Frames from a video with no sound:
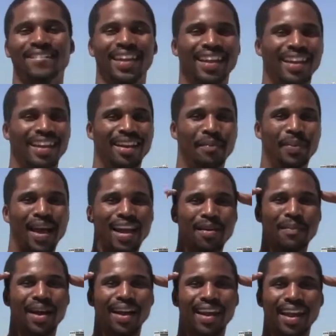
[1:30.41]
And in the back
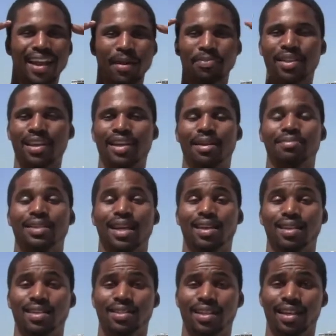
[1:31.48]
of my head, I'm thinking I'm
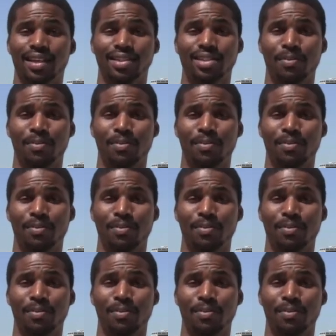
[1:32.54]
taking this kid